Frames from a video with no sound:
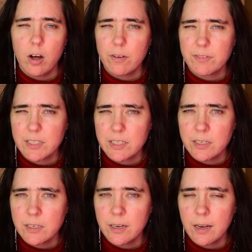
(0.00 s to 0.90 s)
Often,
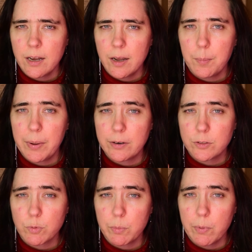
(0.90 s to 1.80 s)

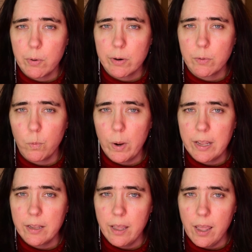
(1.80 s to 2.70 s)
pears report
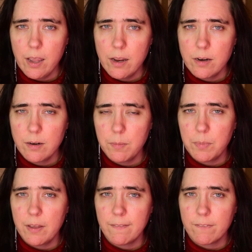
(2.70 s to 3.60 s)
weight gain
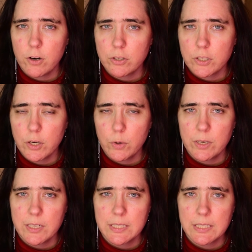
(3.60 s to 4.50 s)
being first
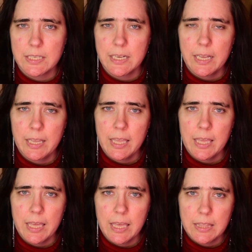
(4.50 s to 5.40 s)
noticed
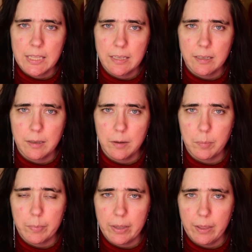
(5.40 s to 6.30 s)
in the
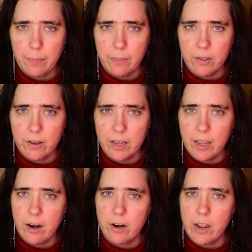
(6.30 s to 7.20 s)
hip and thigh
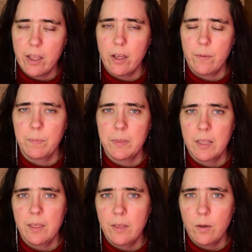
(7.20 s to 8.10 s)
area
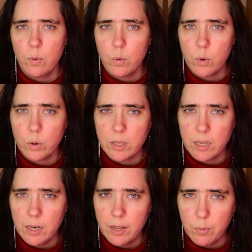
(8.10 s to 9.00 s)
or
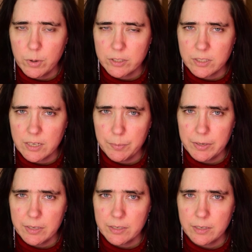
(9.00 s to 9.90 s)
the lower
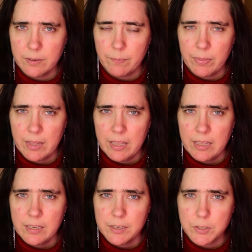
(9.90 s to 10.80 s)
stomach.
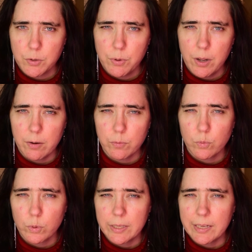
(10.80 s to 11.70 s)
So not
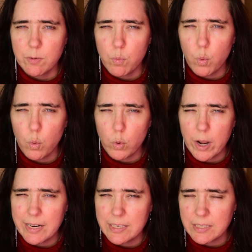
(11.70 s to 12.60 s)
really
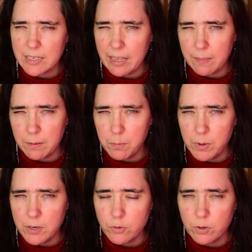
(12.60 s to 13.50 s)
right at the
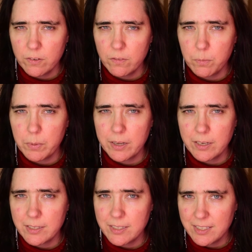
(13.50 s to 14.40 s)
midriff,
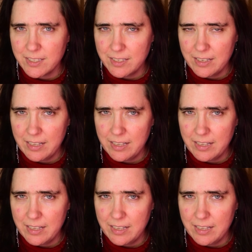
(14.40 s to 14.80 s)
but